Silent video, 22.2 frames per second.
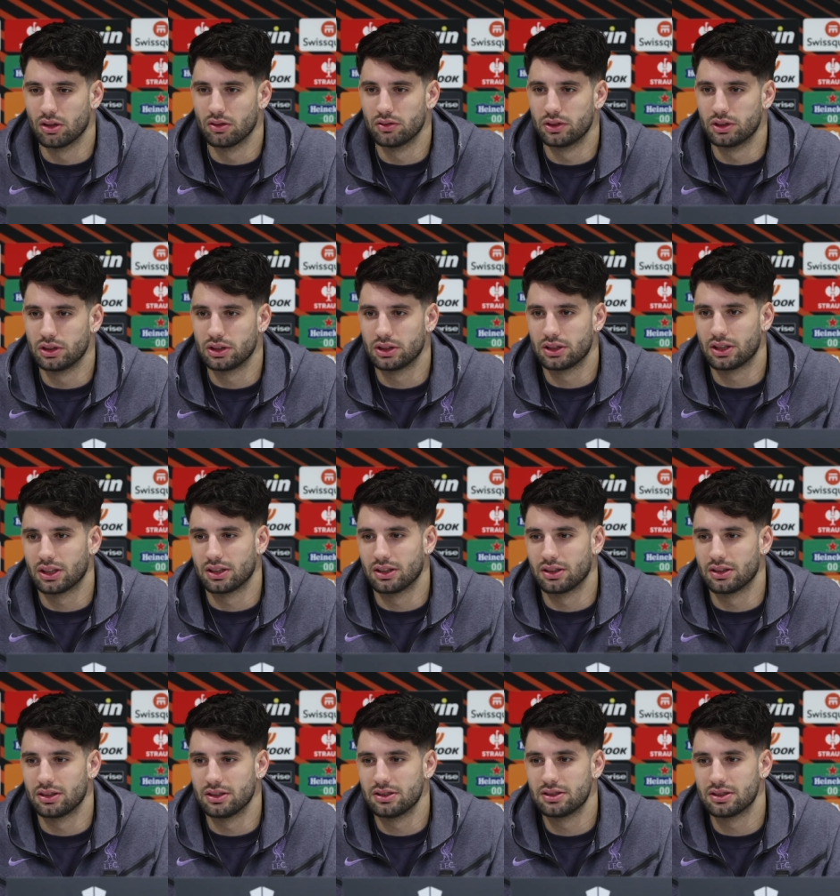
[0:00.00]
over it.
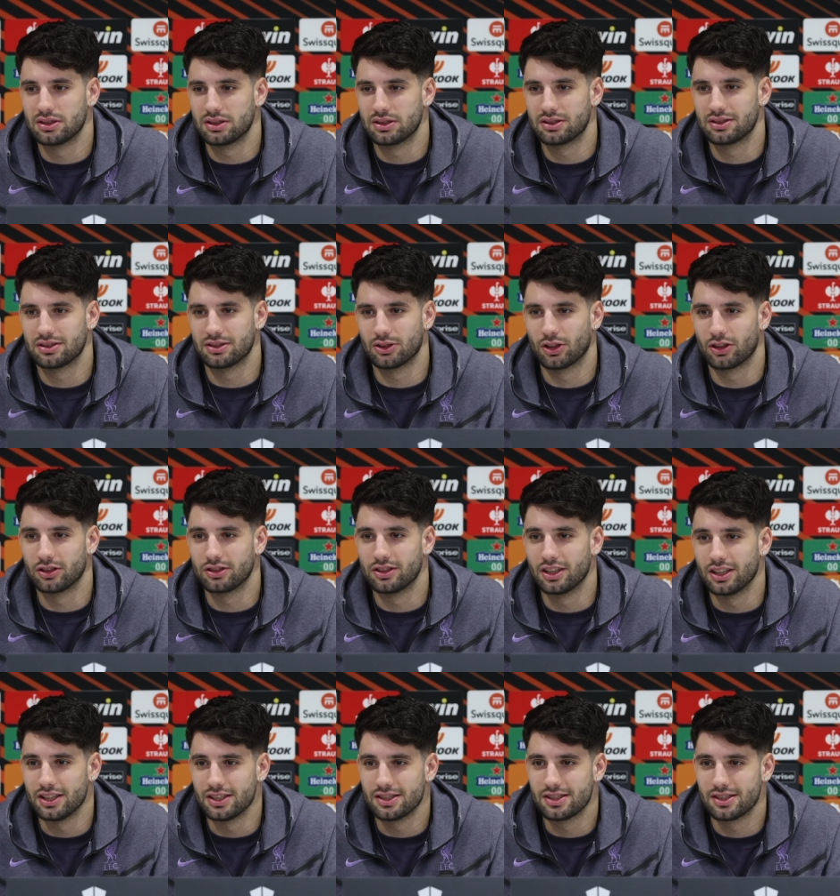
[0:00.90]
And this is not
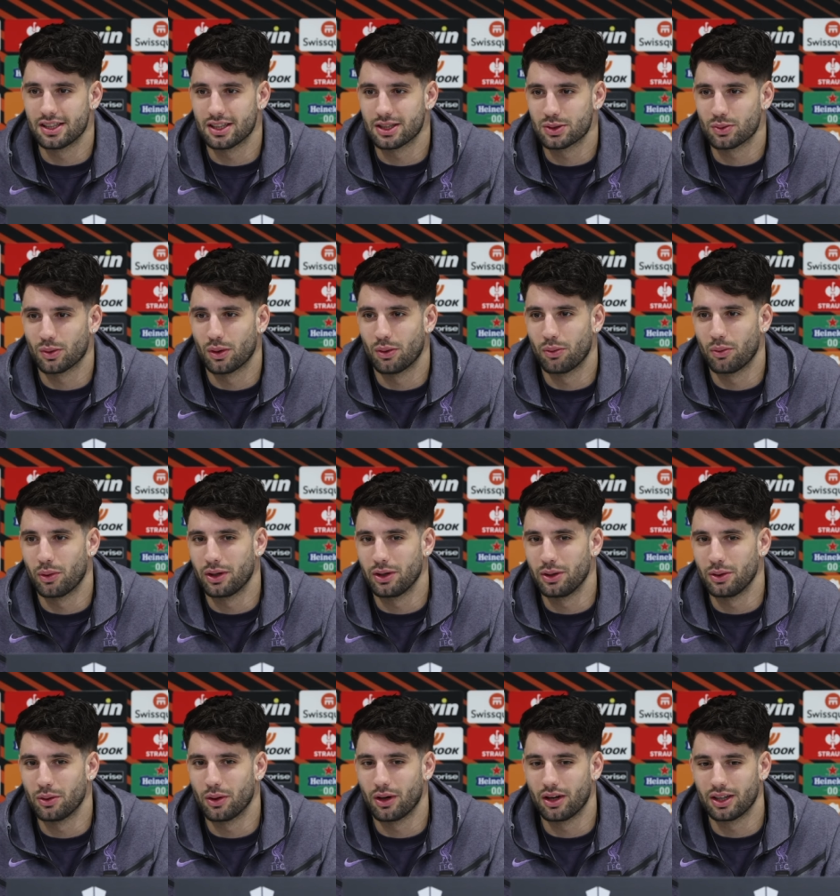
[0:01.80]
the easiest one
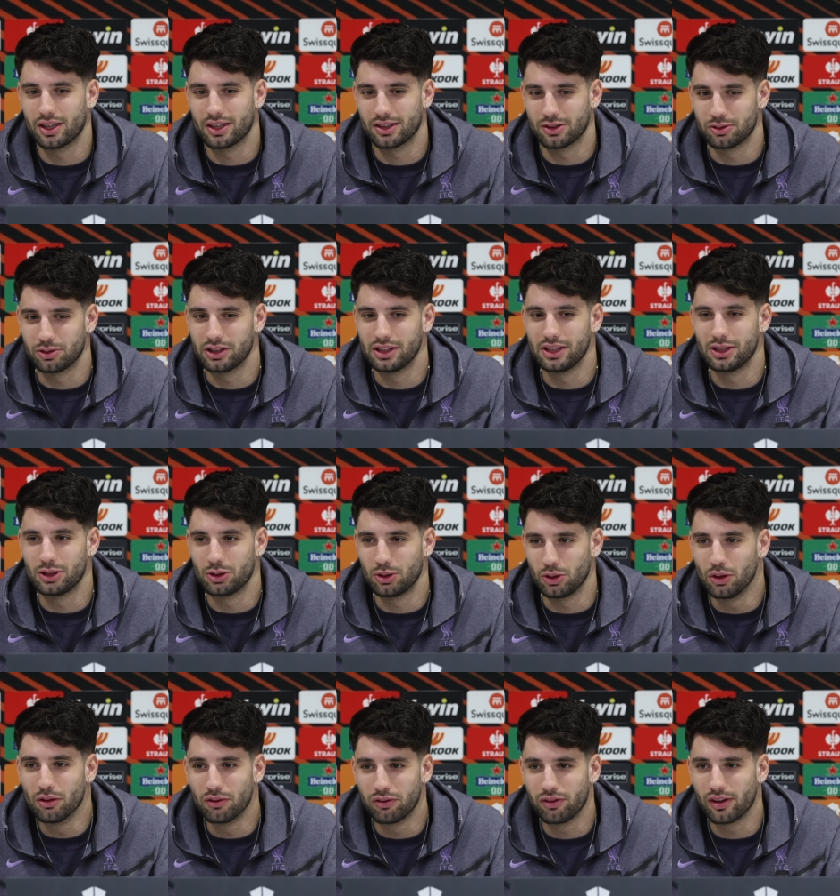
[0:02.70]
when you are ready,
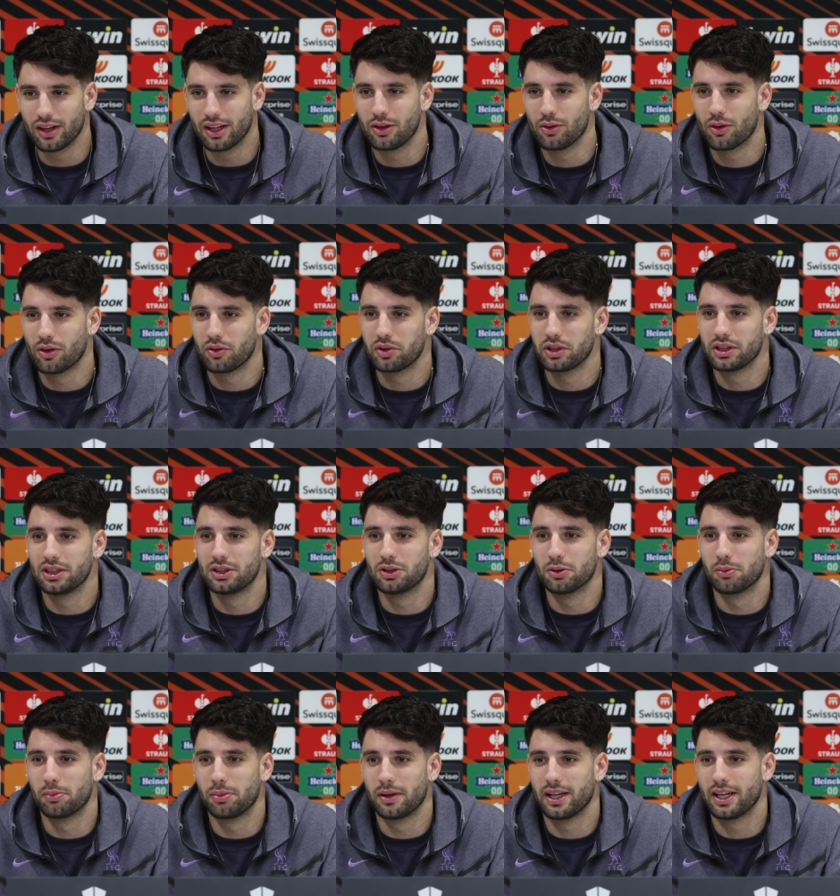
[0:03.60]
you feel you are ready
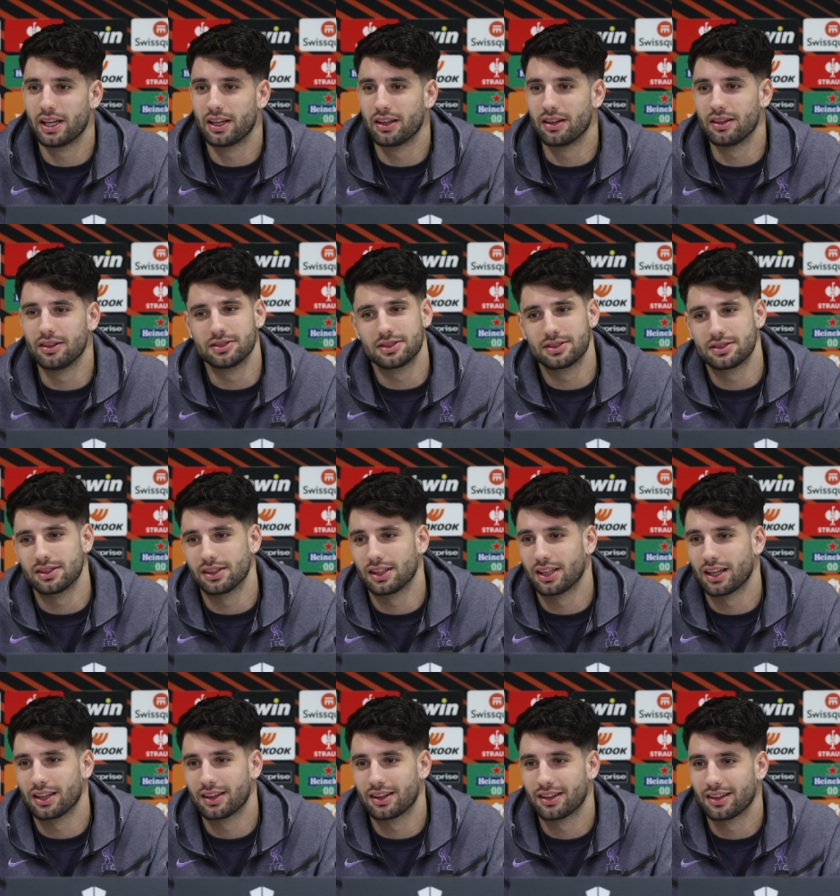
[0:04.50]
to play and you
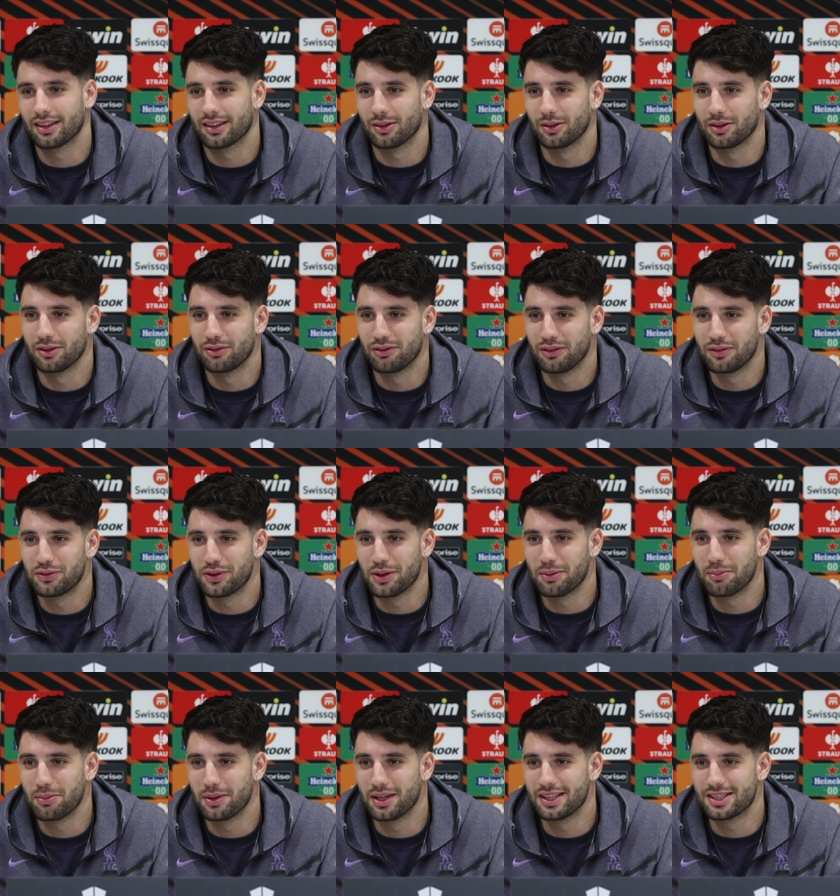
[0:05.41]
still get only
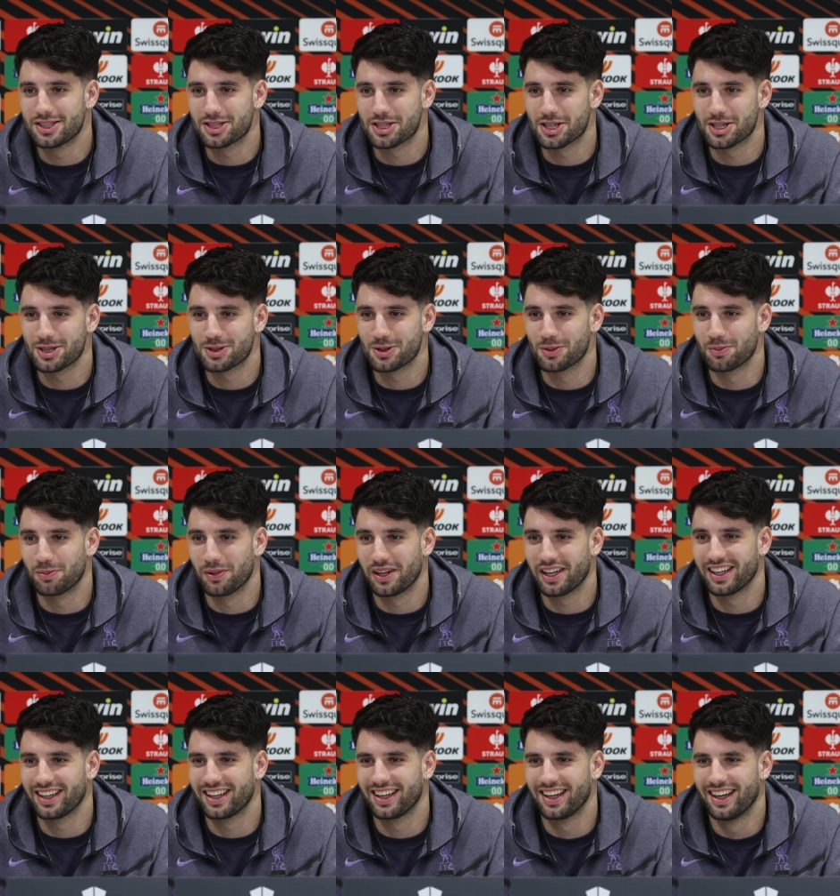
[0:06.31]
15 minutes chance to
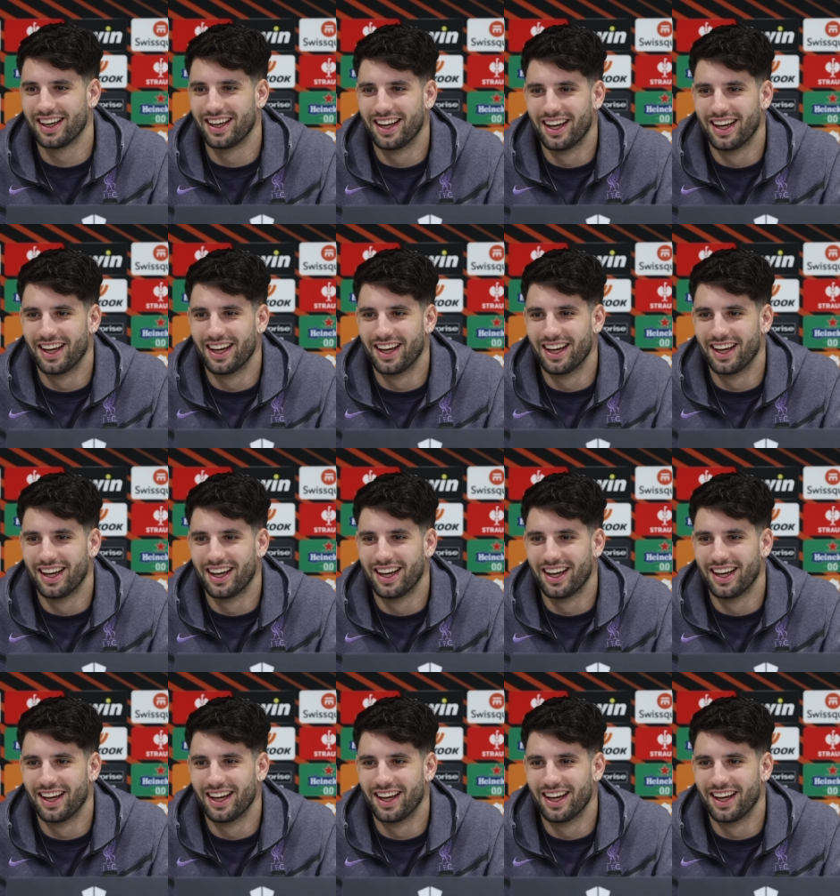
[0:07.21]
play